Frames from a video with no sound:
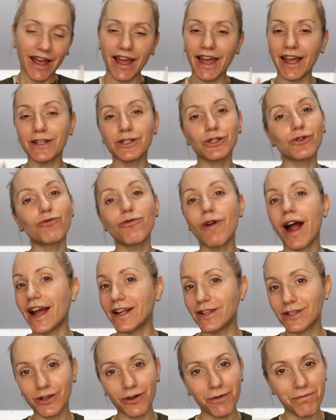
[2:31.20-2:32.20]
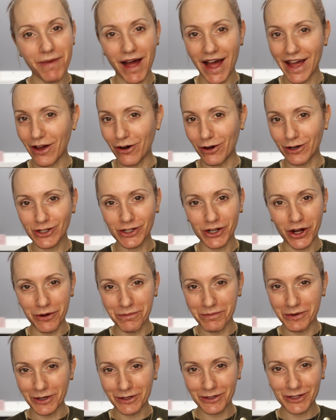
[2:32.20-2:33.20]
It's right up my
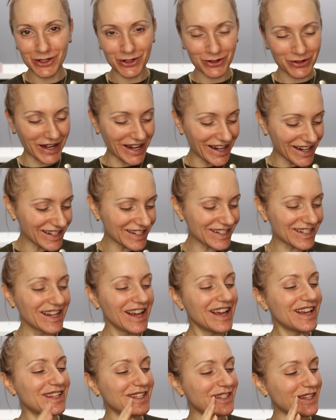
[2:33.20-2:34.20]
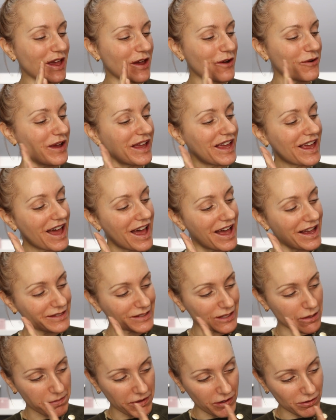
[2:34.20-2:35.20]
autumnal street. So it
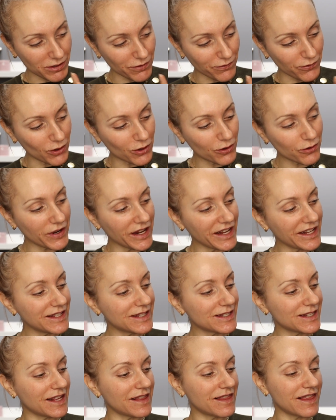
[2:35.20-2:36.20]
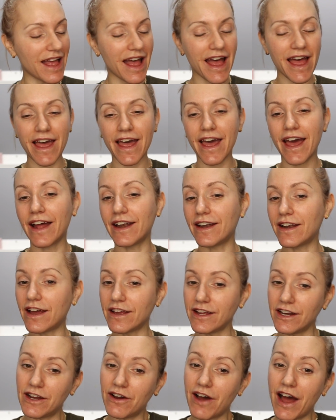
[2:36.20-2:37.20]
has the beautiful greens in there, and
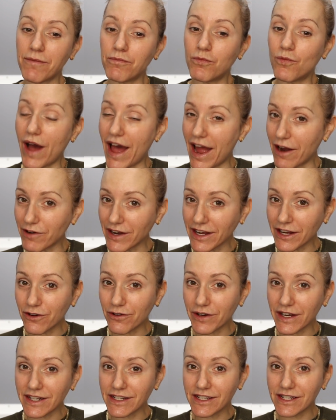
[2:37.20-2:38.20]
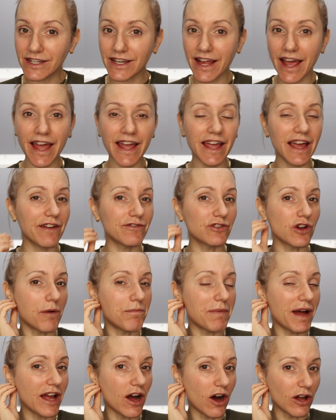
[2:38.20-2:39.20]
you know, I'm wearing green today. I've got
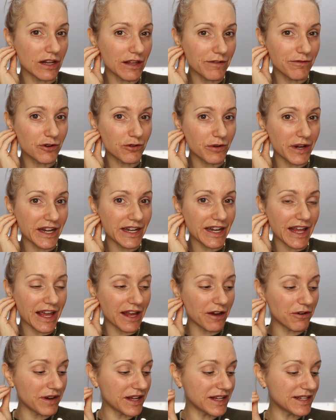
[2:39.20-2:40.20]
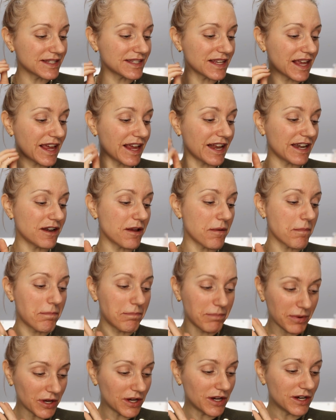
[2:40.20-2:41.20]
my olive green earrings in,
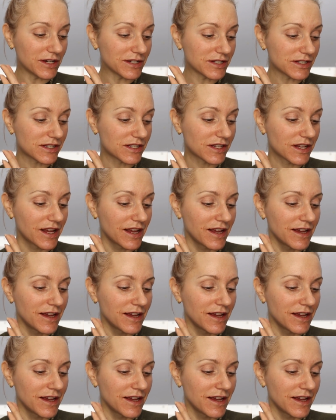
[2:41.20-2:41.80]
but